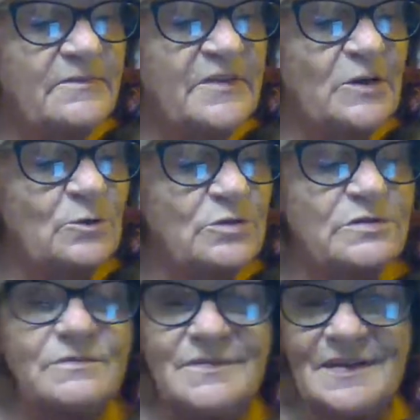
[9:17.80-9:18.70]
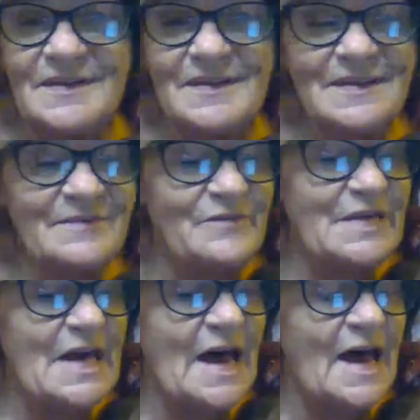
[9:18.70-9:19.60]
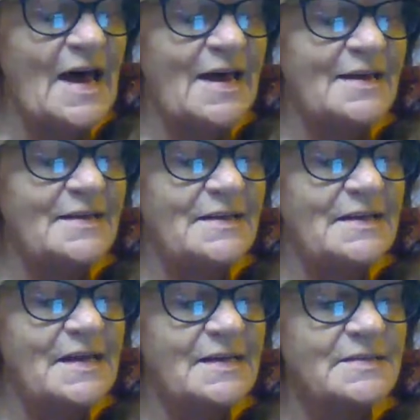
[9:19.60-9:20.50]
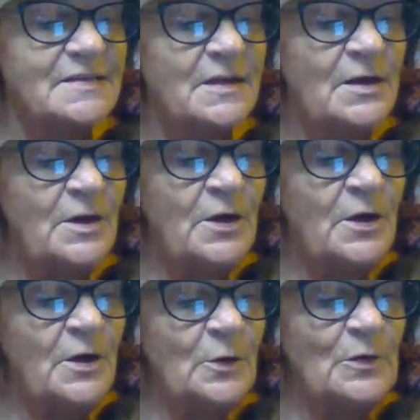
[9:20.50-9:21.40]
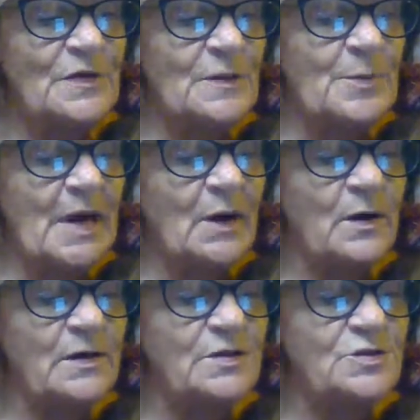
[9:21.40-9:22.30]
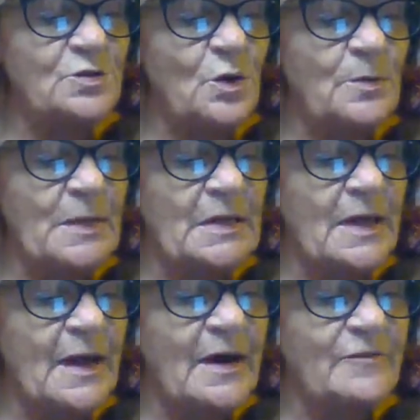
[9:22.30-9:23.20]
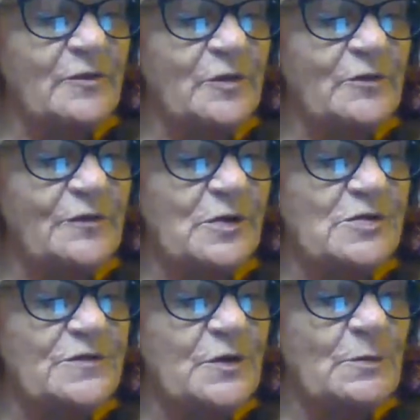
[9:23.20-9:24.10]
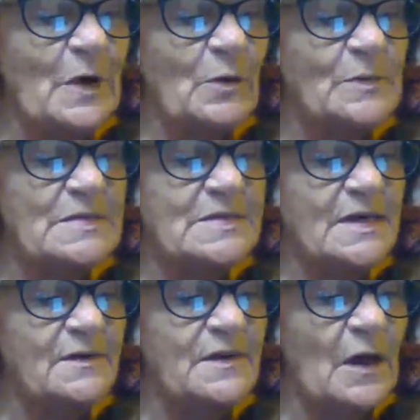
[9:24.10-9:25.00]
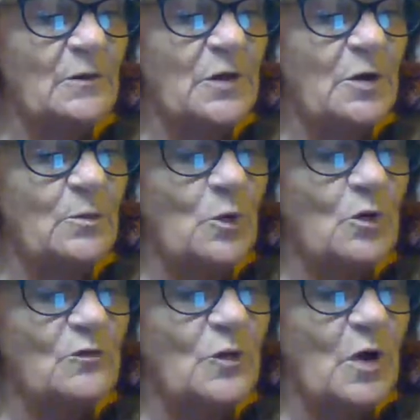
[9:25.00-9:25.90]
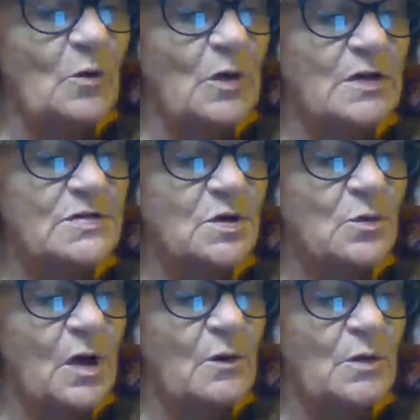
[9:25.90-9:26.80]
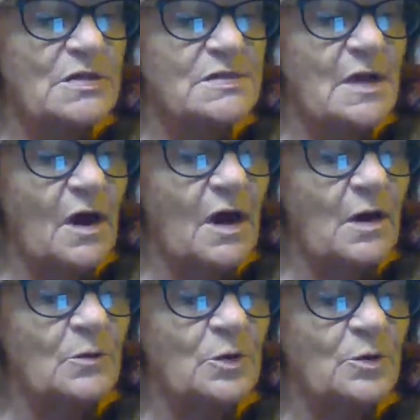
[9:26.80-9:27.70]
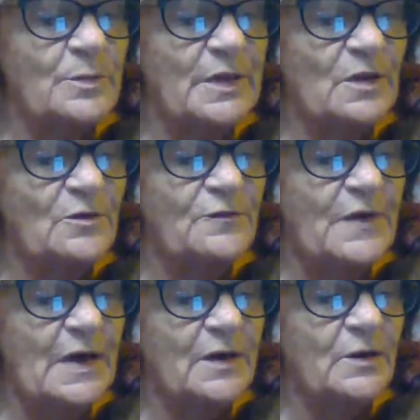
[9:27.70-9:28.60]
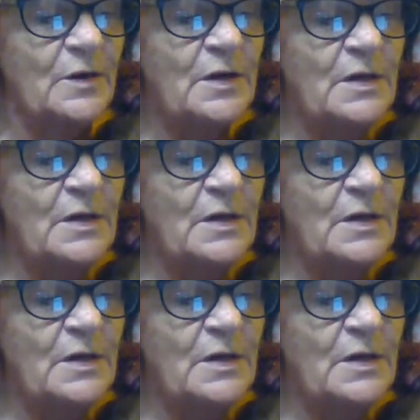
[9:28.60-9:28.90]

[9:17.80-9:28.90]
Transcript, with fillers: victuals, viands, with apparent enjoyment. After the first few moments, Anne thought no more of what was or what was not on her bill of fare.